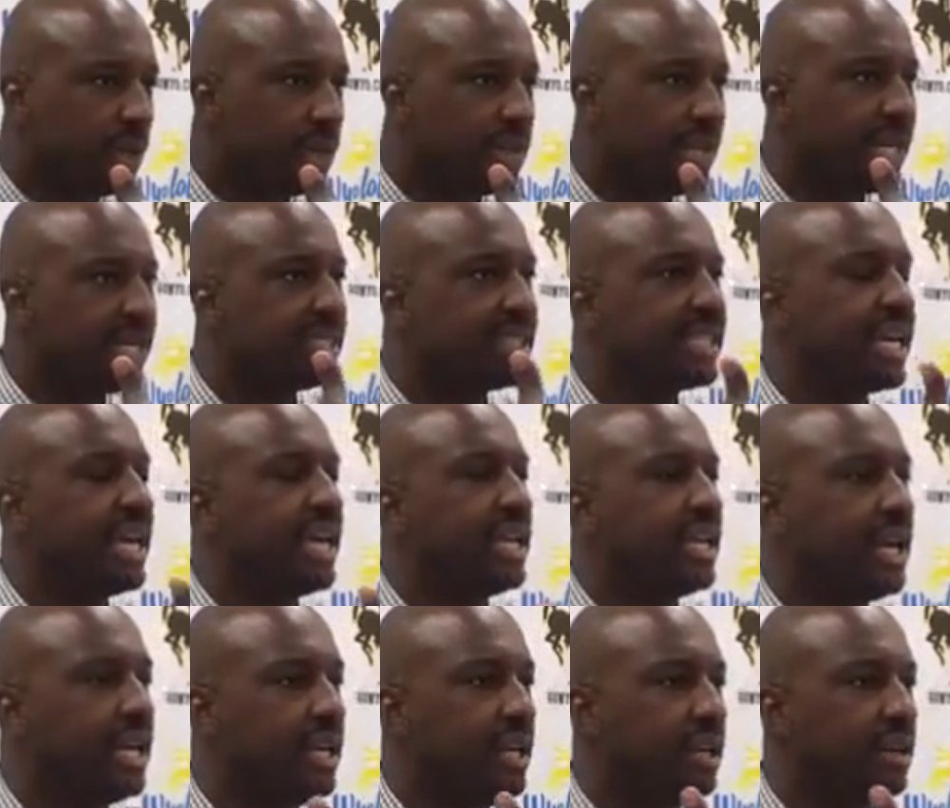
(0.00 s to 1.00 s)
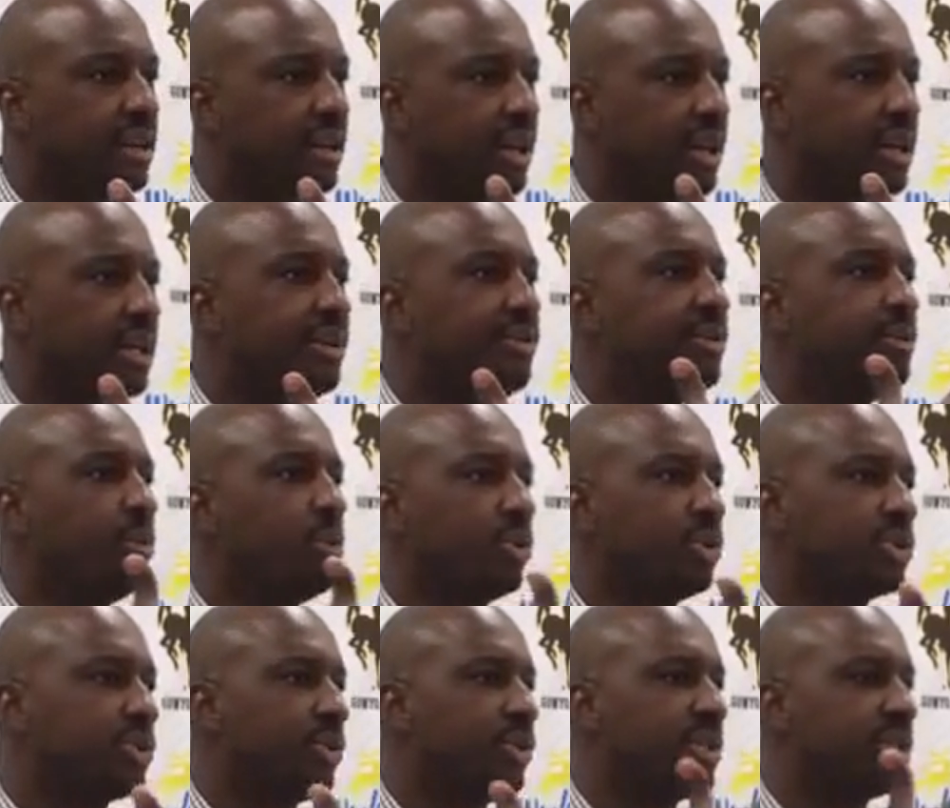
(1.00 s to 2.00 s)
they stayed in it, and even more
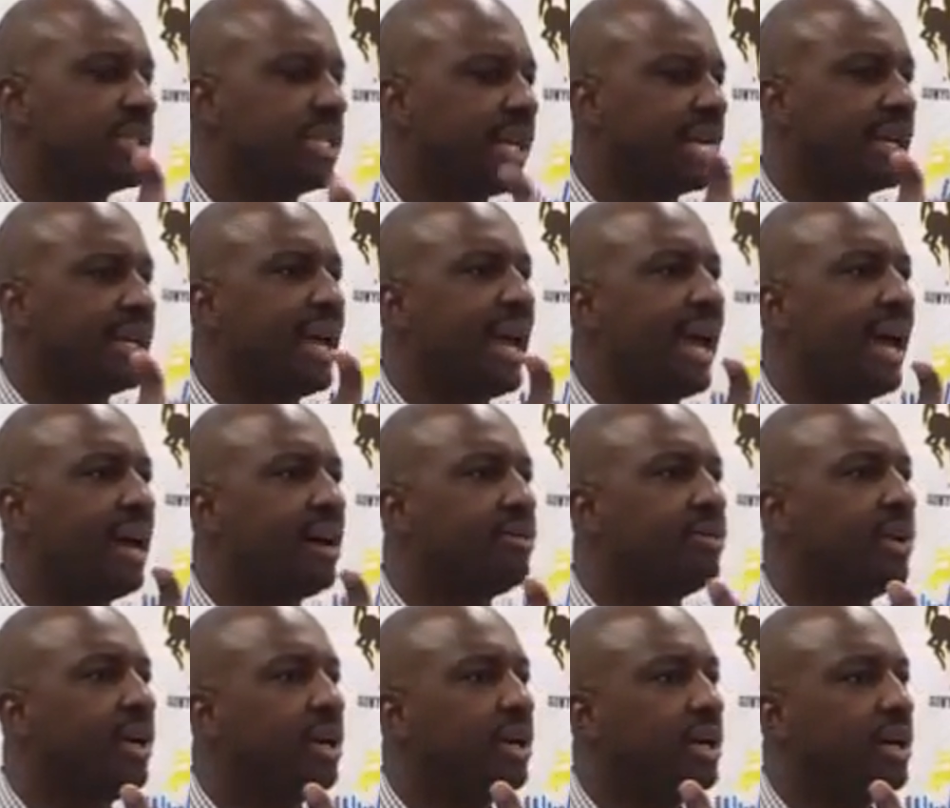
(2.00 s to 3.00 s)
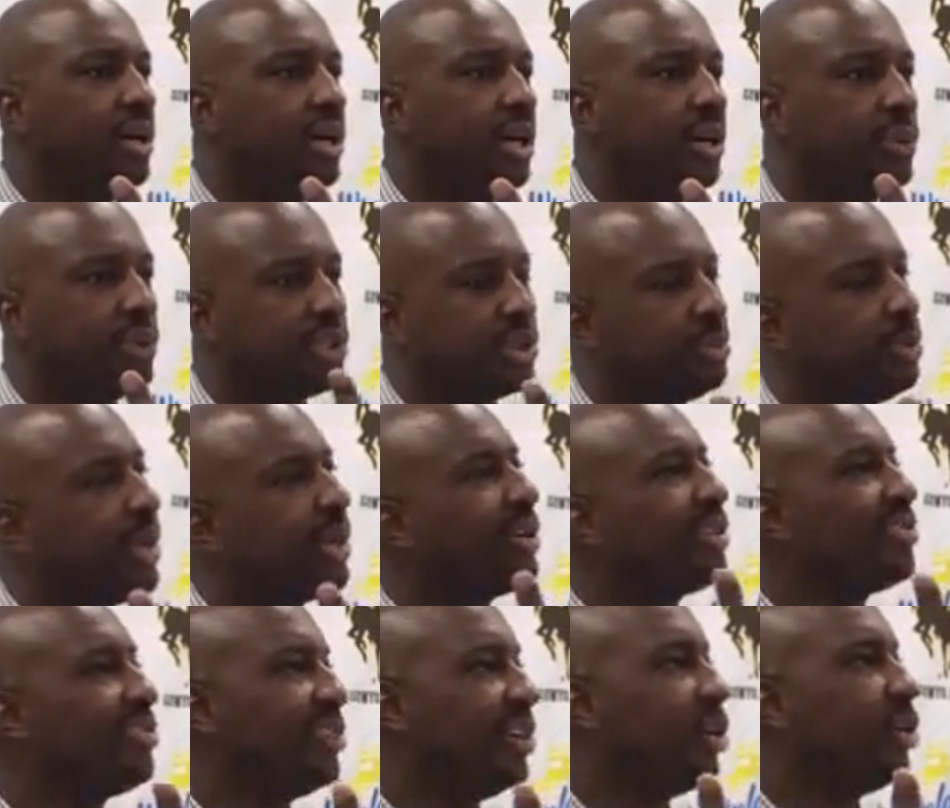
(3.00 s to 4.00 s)
so in the second half, it was a better
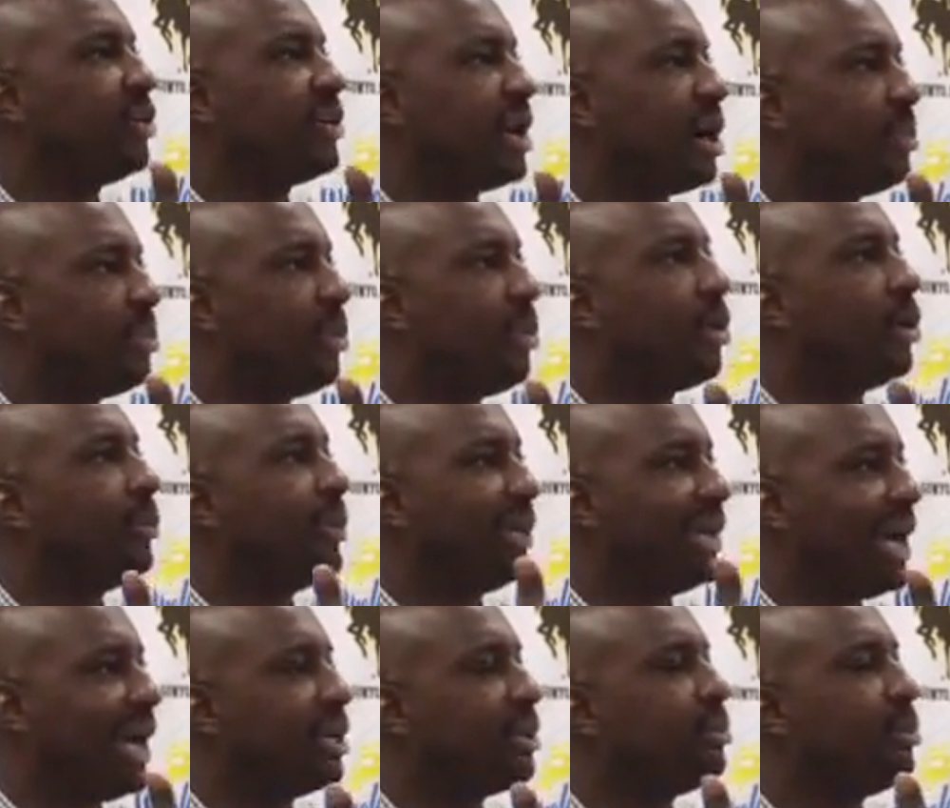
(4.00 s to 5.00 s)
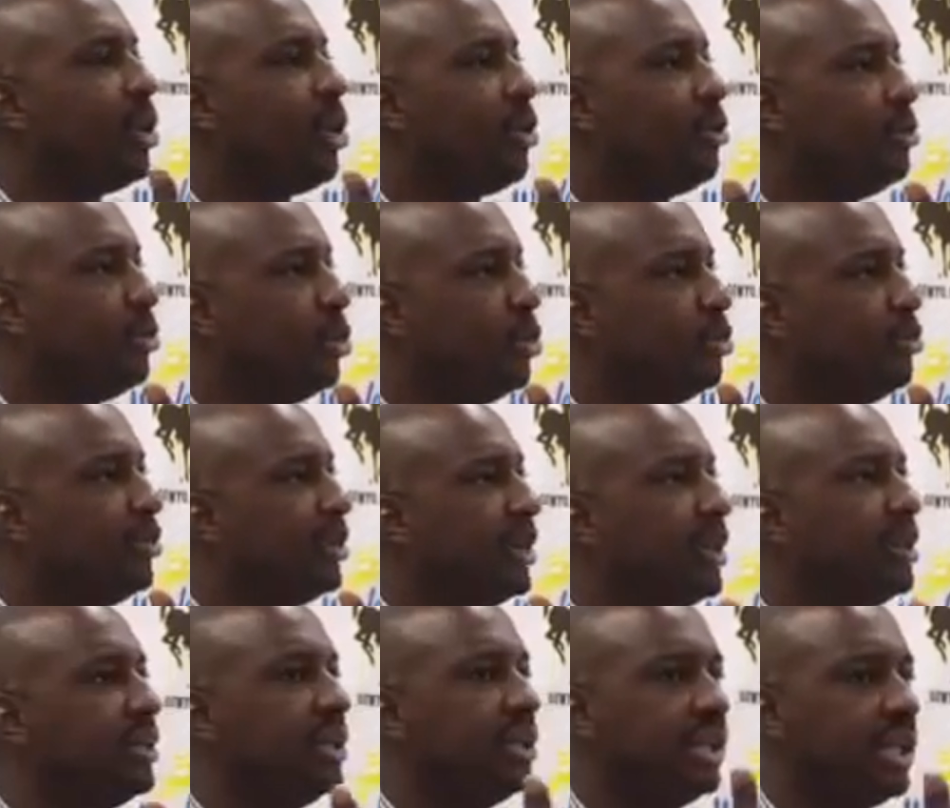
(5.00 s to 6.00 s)
feel on that part. We got the ball
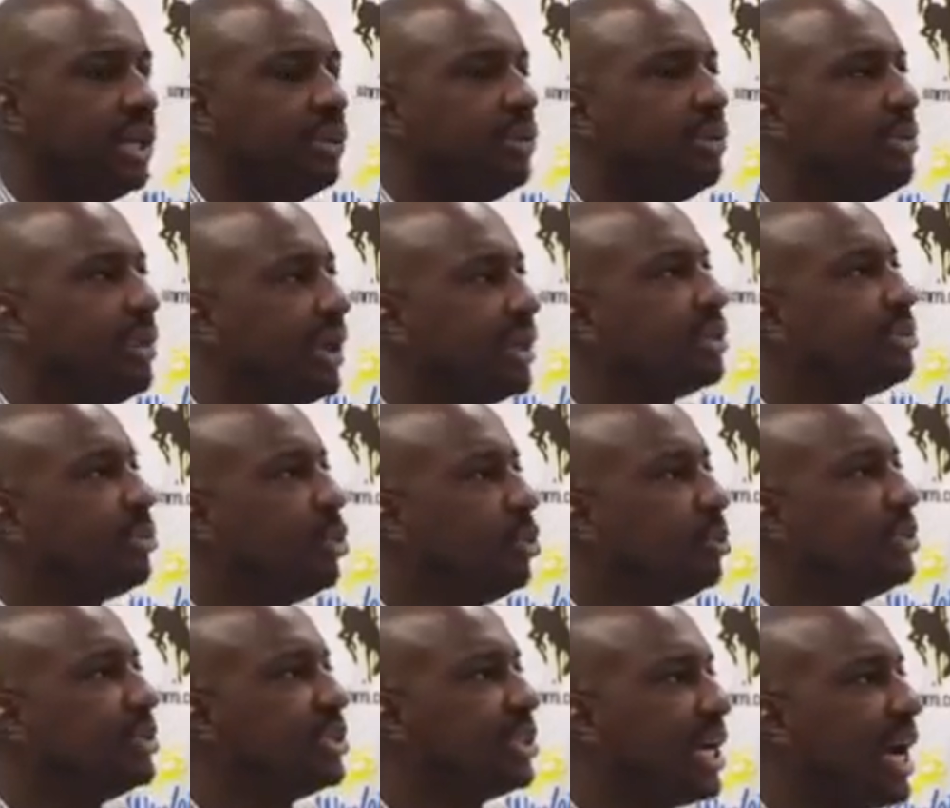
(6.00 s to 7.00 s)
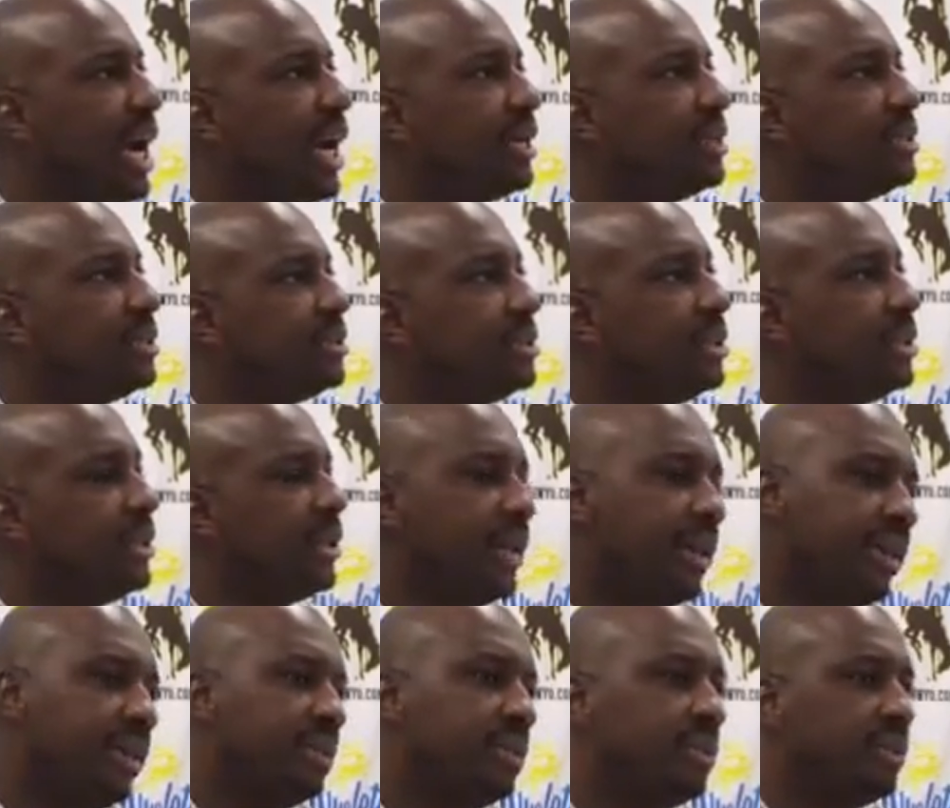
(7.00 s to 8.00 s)
moving, and then we made some open shots, and
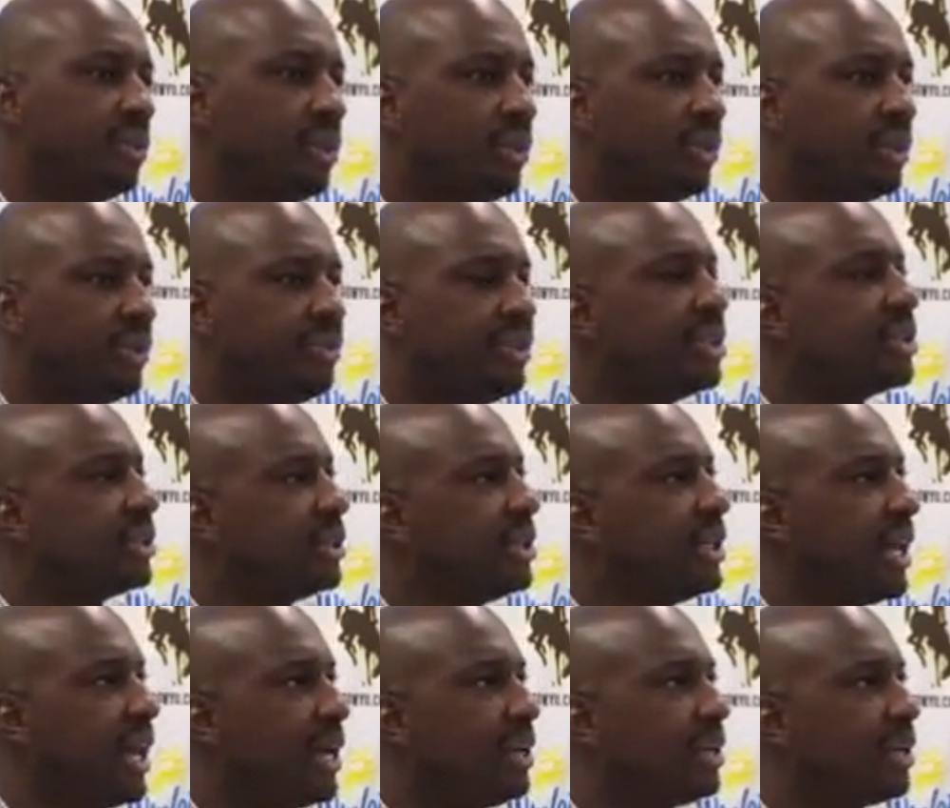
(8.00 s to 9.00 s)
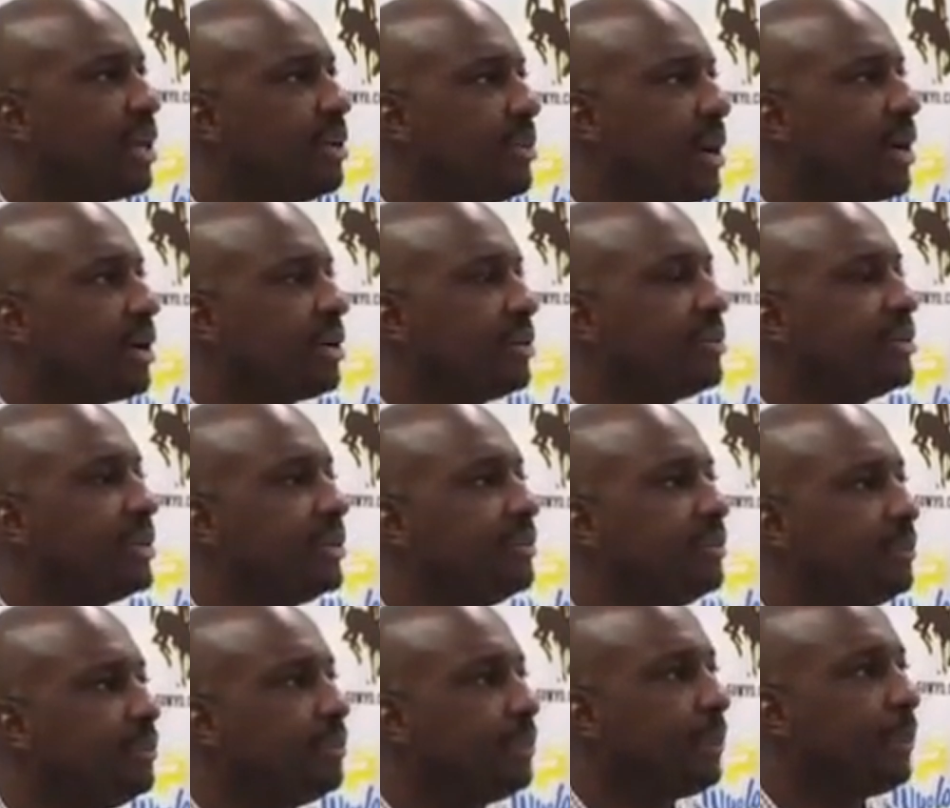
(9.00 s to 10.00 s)
then, you know, eventually they had to come out of
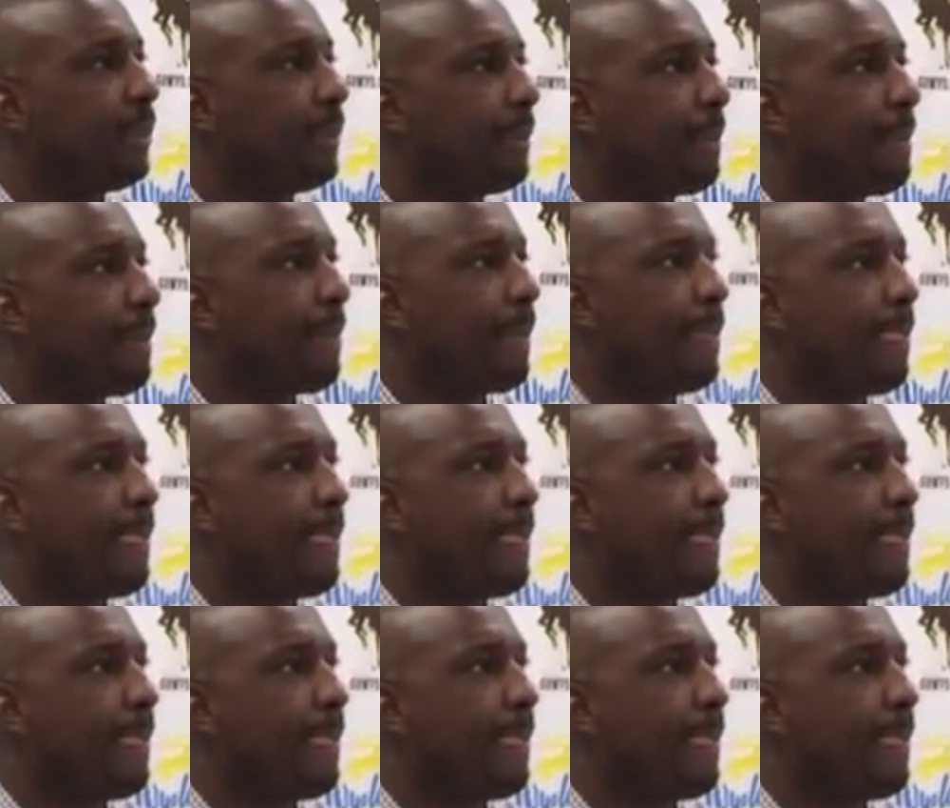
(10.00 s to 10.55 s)
it.